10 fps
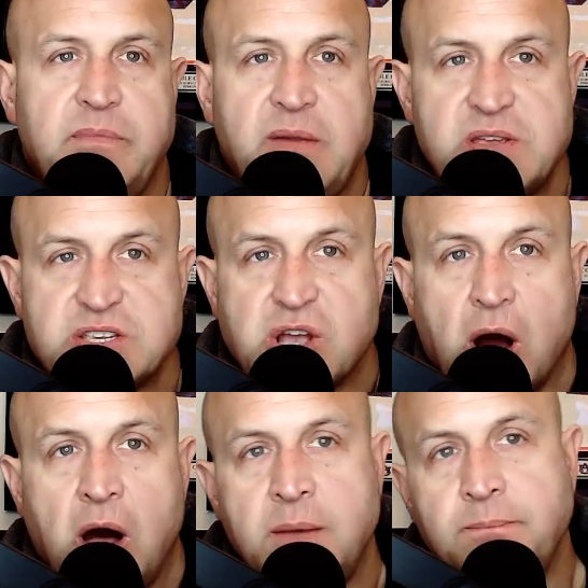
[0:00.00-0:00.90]
If he's
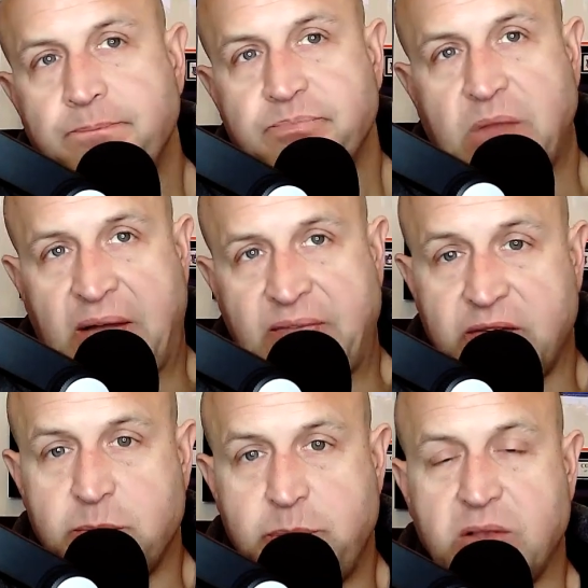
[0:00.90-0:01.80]
gone, I think
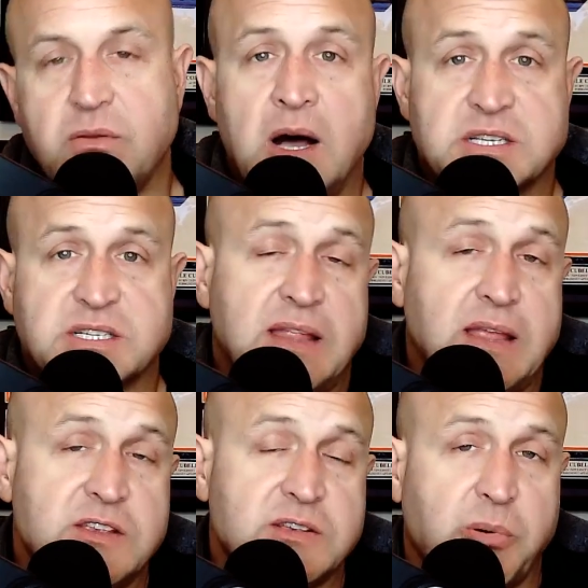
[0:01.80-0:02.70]
it's a big loss because I
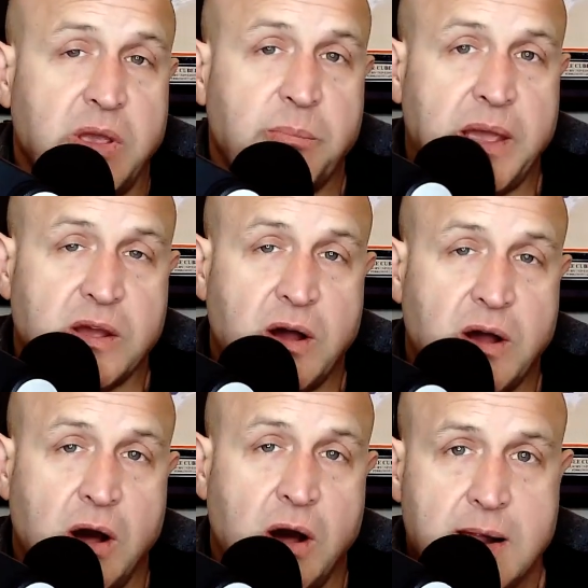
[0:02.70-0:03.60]
think he's a brilliant play
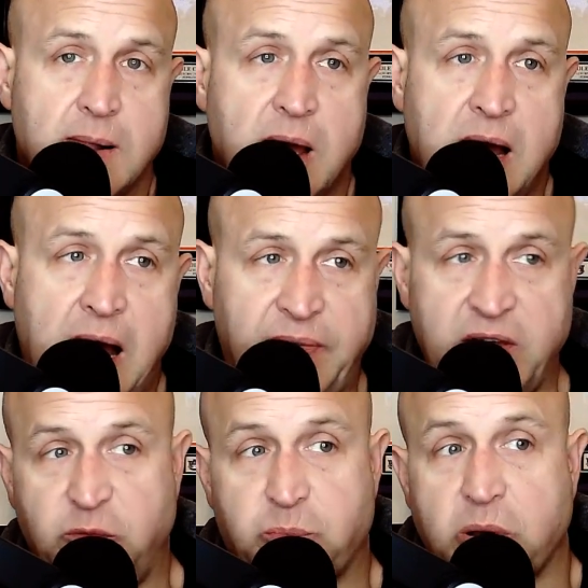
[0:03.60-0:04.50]
caller. I
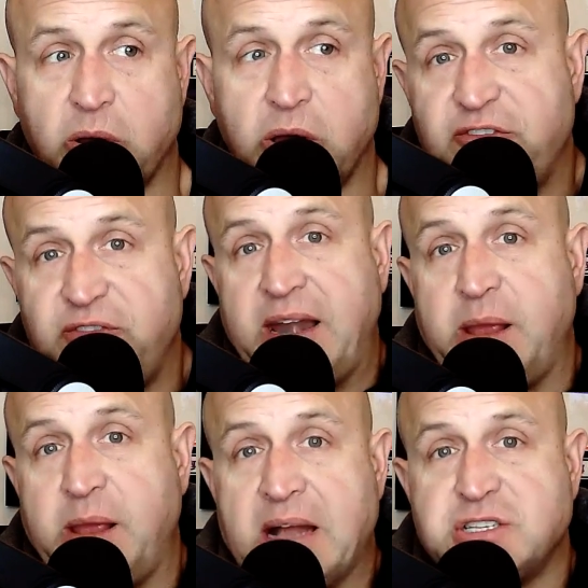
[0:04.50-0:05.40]
think he's brilliant at
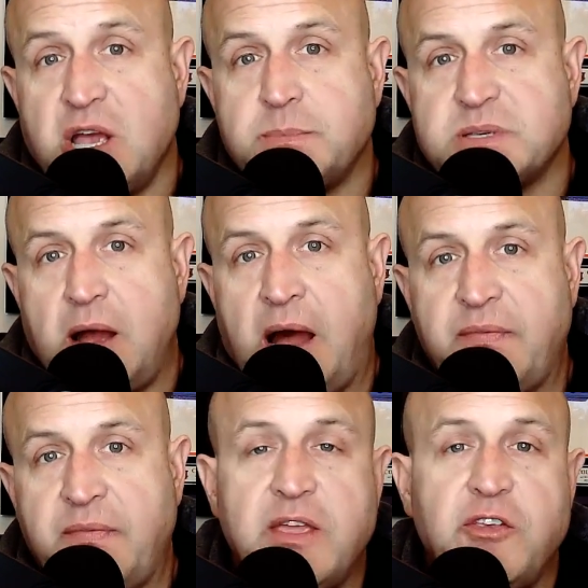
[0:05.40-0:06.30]
finding matchups. I
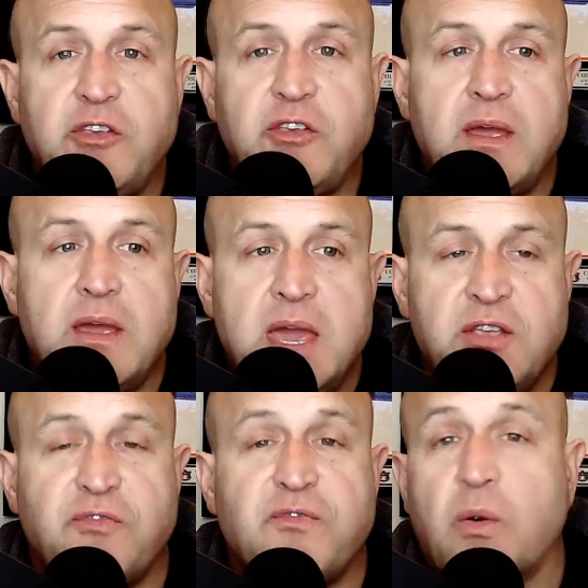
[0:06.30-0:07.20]
think
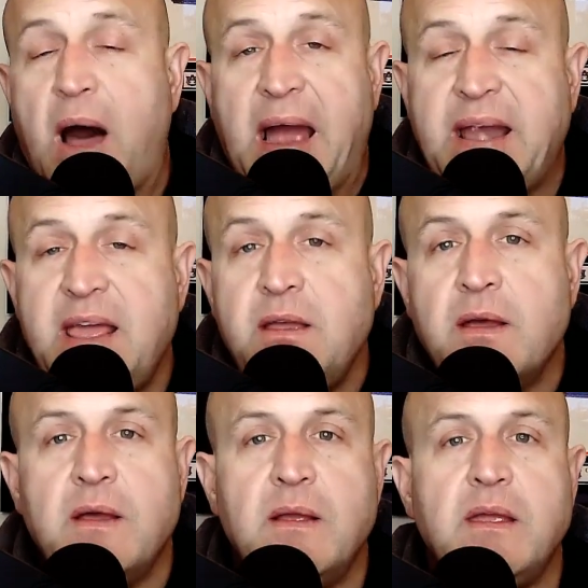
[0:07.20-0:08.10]
his variety
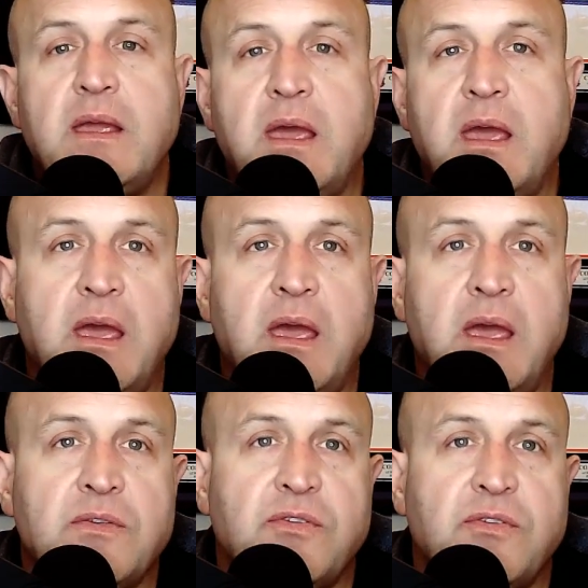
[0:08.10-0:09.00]

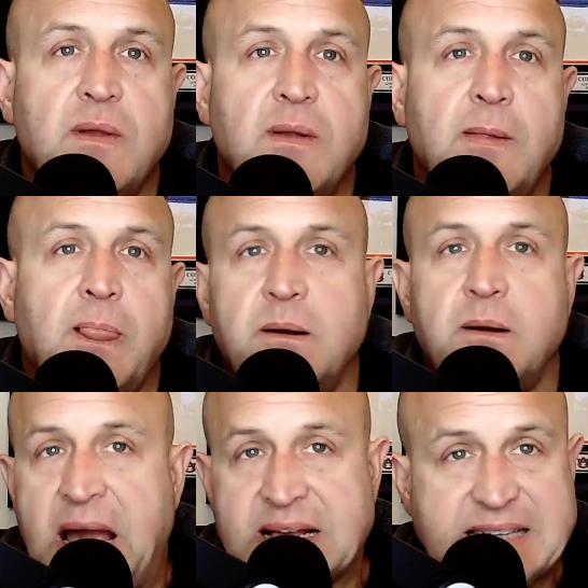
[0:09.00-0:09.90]
is
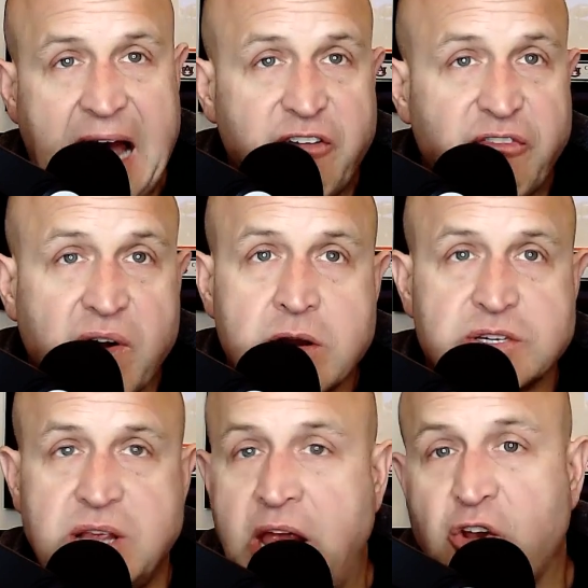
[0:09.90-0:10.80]
as
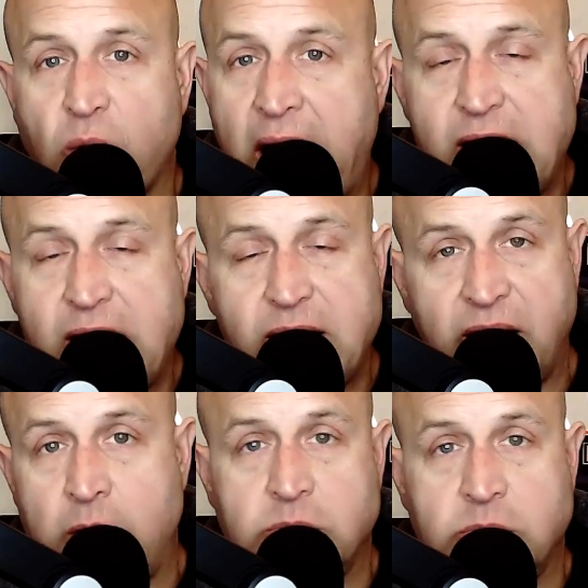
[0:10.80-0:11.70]
diverse and great
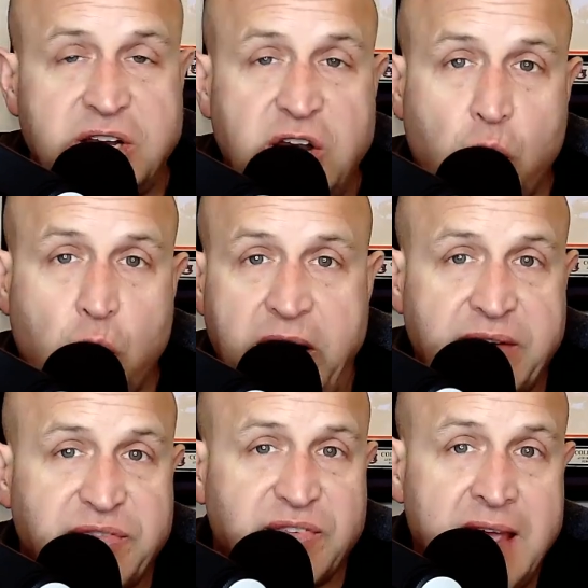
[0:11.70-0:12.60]
as almost any
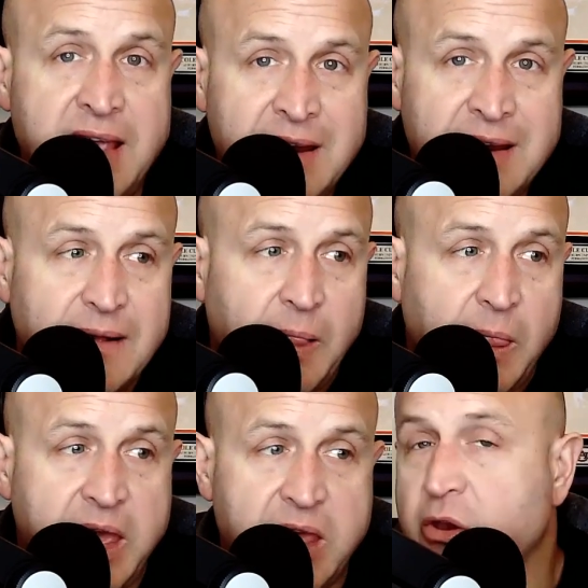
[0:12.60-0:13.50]
coordinator I've seen.
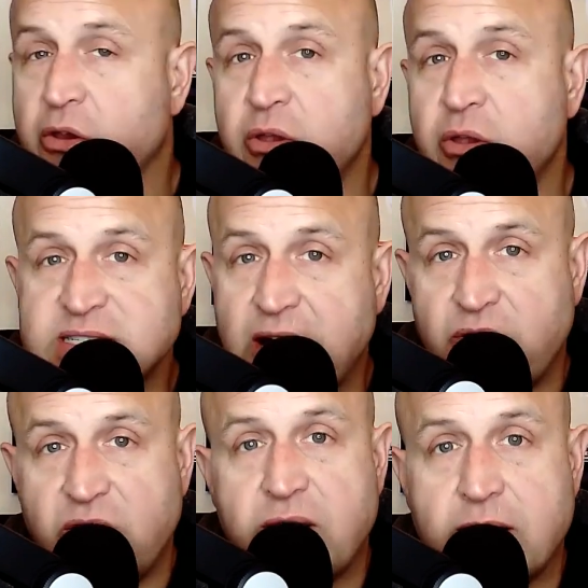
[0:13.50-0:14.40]
He literally runs
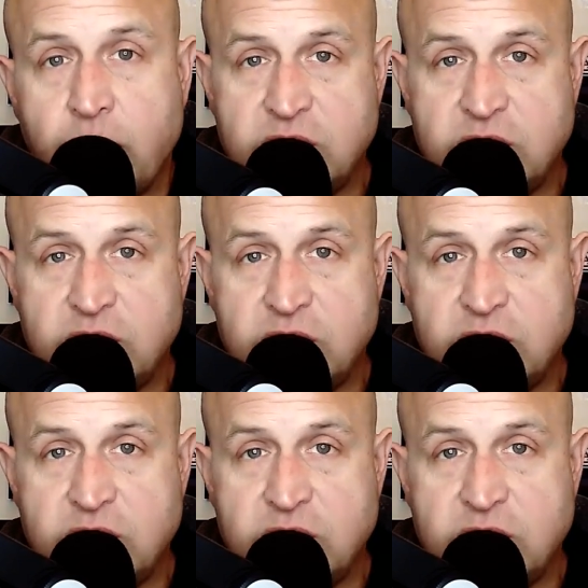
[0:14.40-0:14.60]
everything.